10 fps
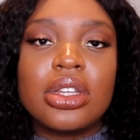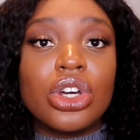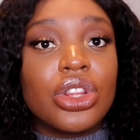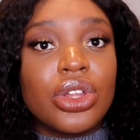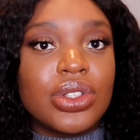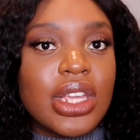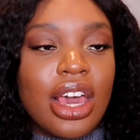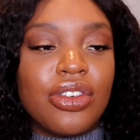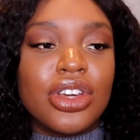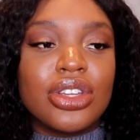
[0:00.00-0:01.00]
Look at those
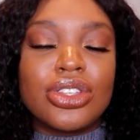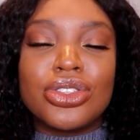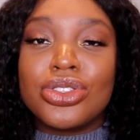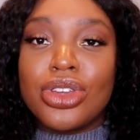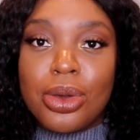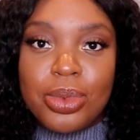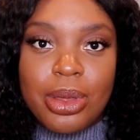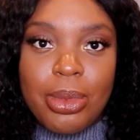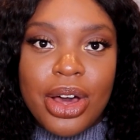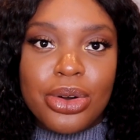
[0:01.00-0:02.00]
areas, scope
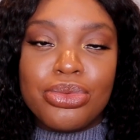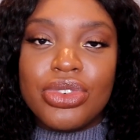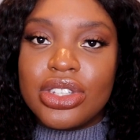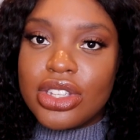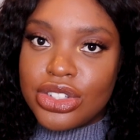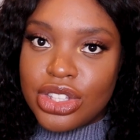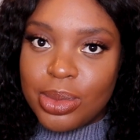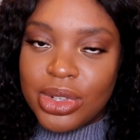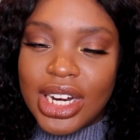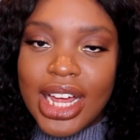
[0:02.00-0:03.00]
them out, research
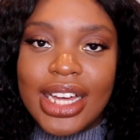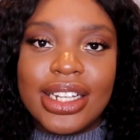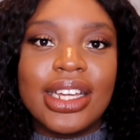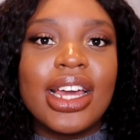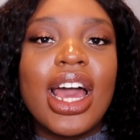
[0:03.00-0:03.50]
them online,